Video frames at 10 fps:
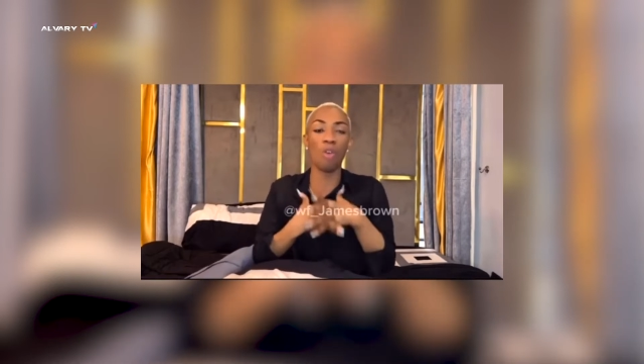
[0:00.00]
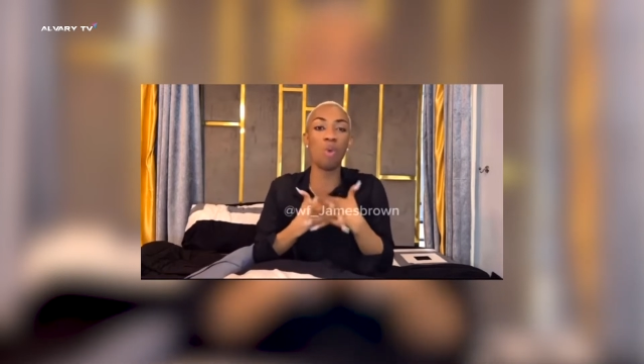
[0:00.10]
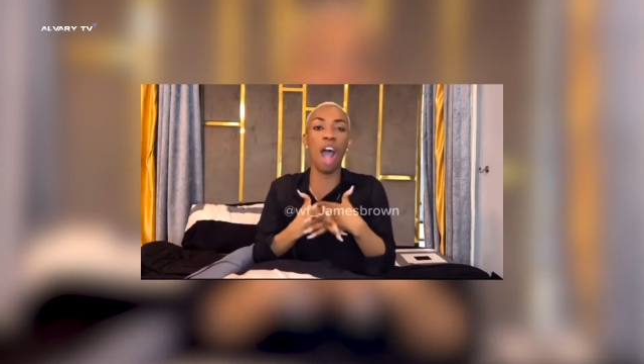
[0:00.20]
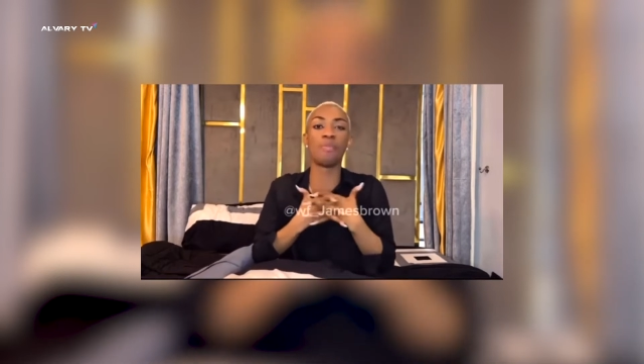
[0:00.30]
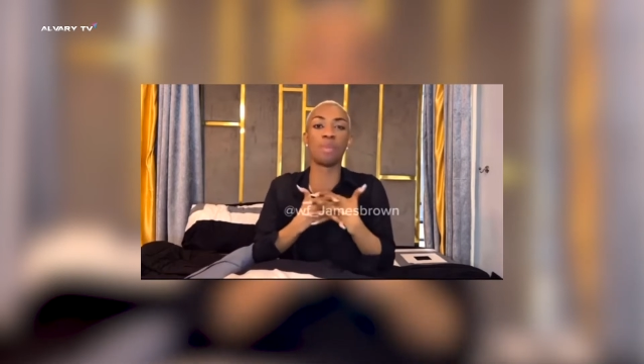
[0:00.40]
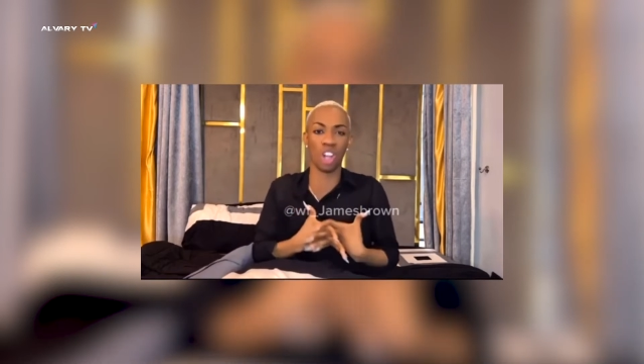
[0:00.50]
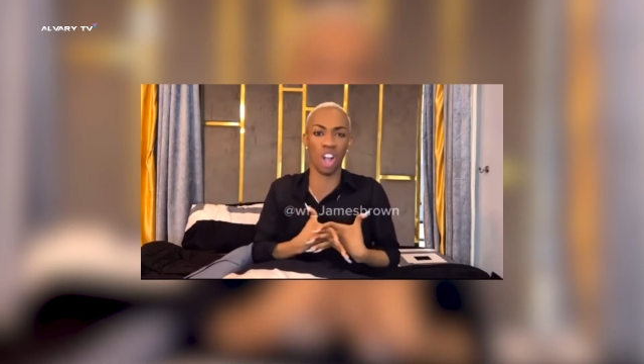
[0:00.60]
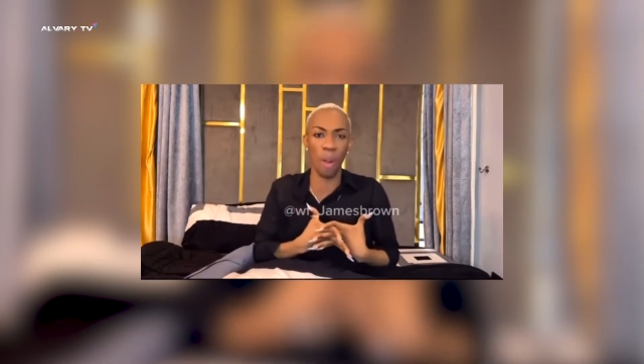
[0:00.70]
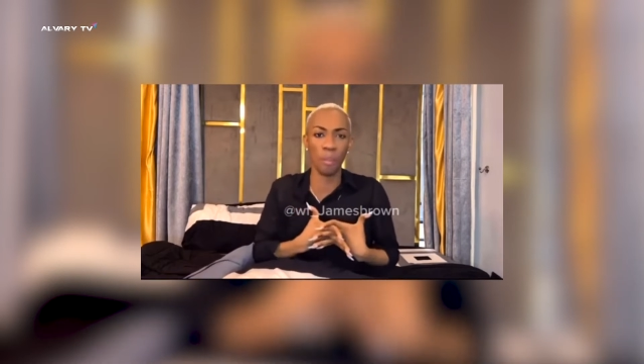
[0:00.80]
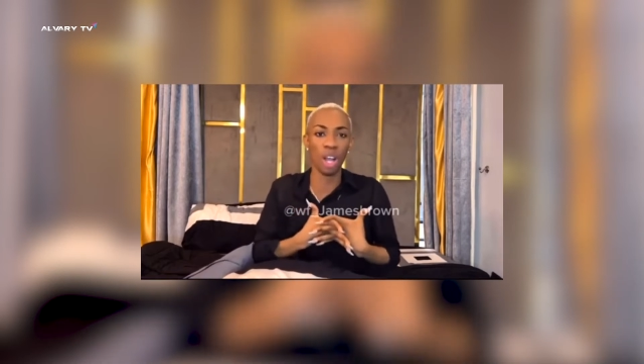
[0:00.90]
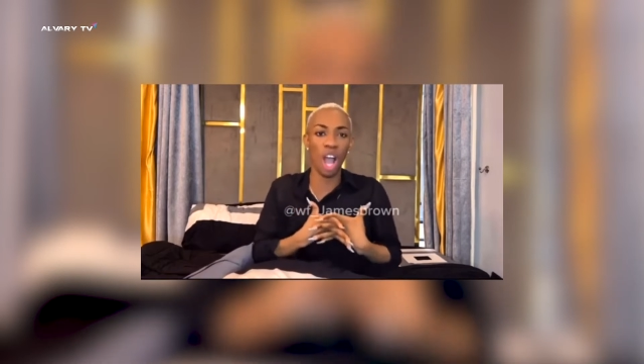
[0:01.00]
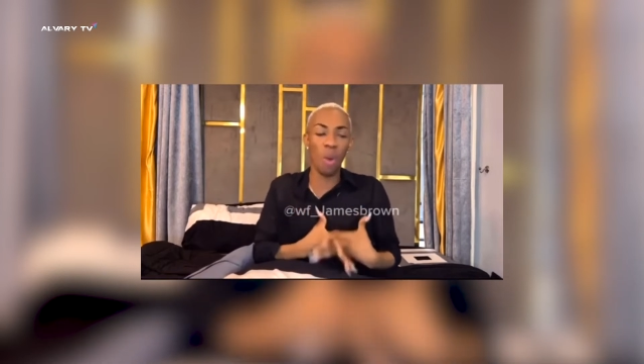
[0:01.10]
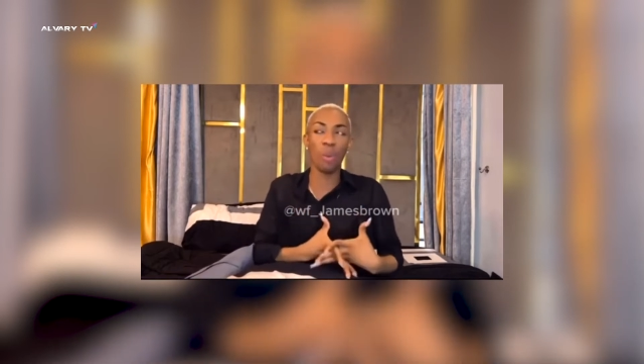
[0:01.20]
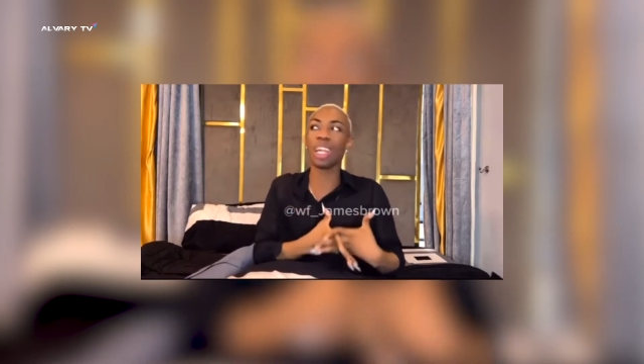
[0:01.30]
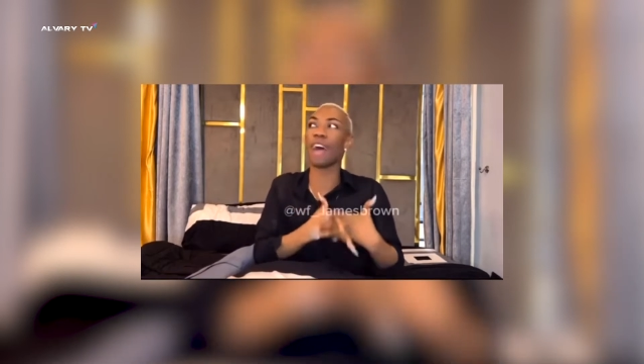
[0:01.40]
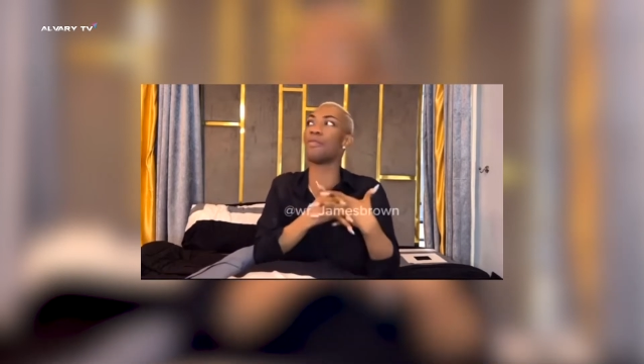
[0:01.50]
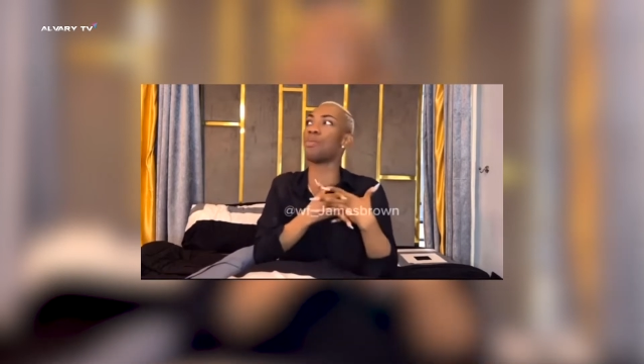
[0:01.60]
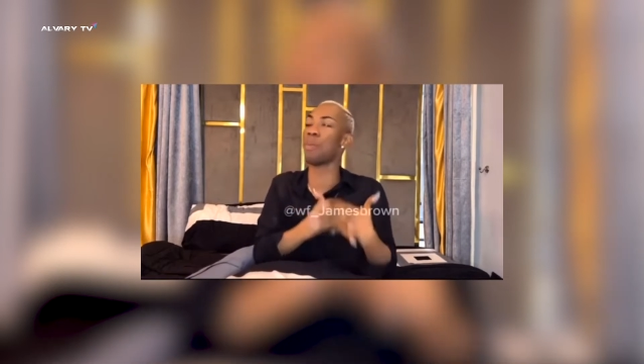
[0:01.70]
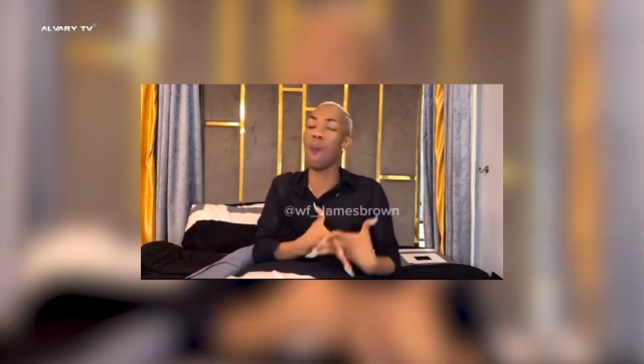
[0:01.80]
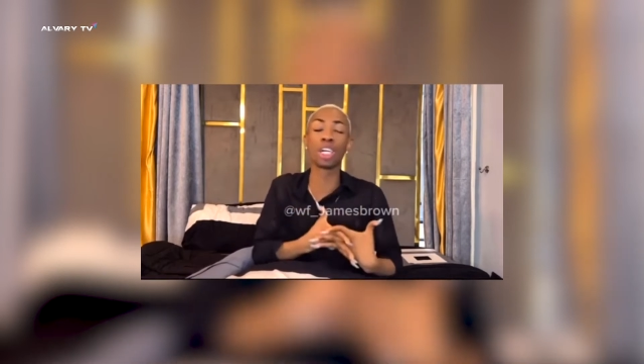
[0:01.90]
of who I've become, what
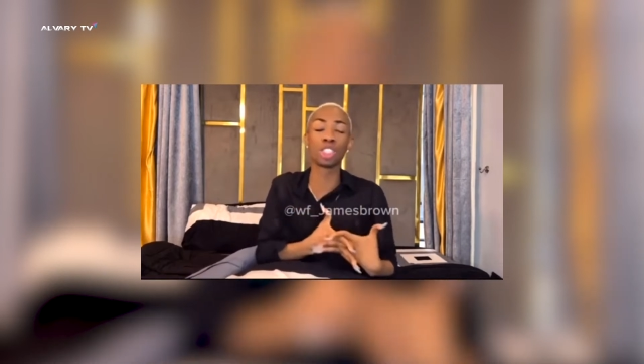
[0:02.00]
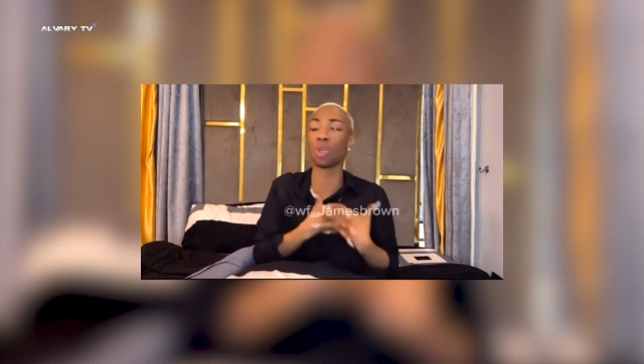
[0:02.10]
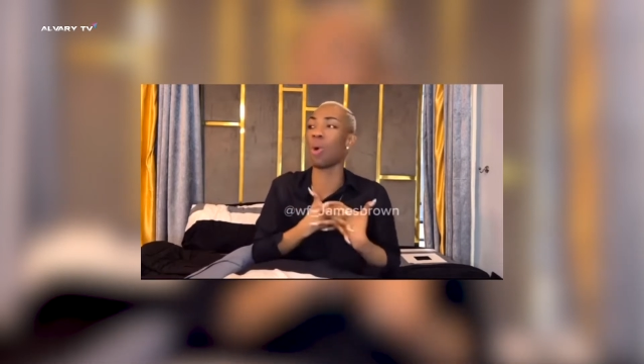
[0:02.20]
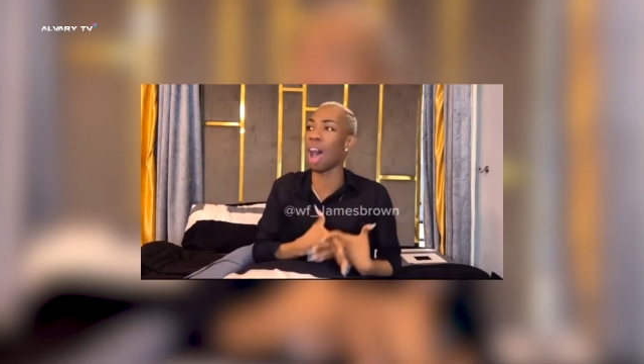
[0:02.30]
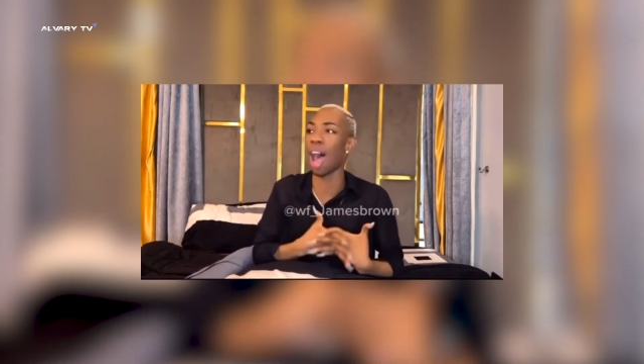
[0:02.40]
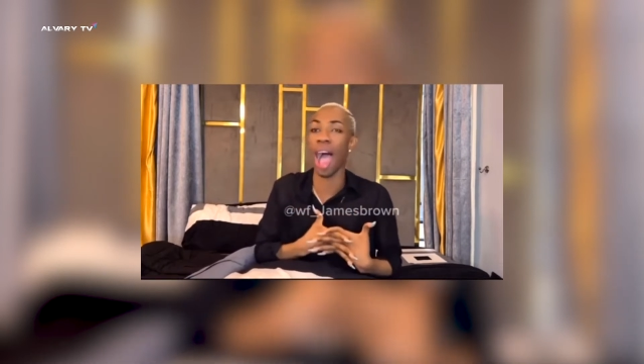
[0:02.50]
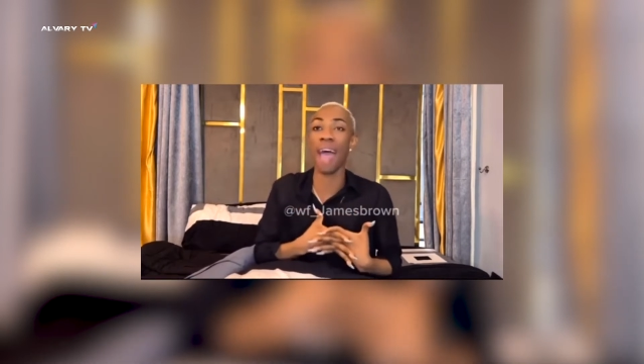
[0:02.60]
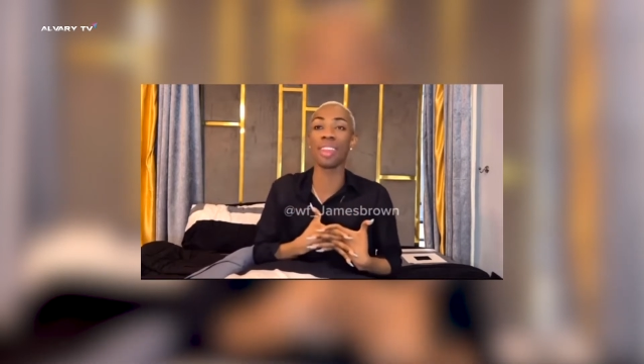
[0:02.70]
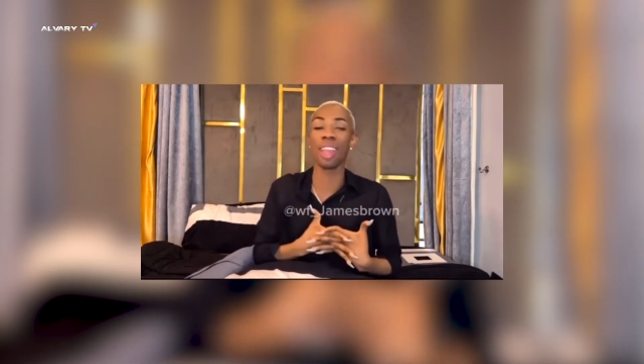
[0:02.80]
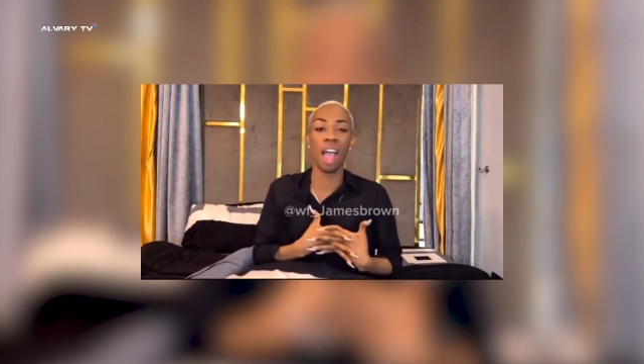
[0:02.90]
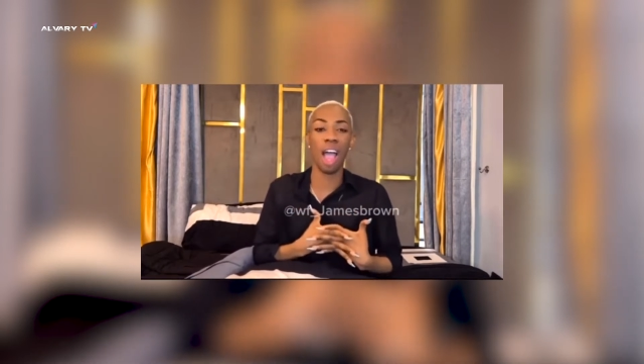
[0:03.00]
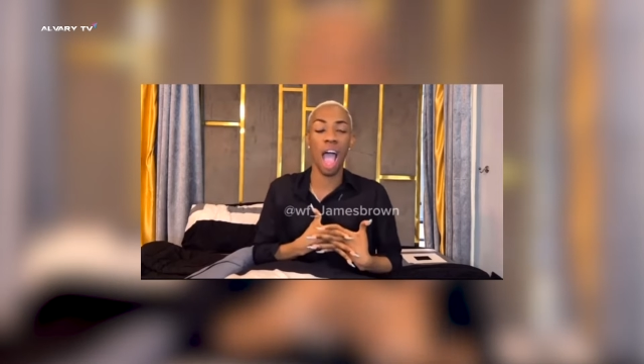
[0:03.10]
I've worked so hard.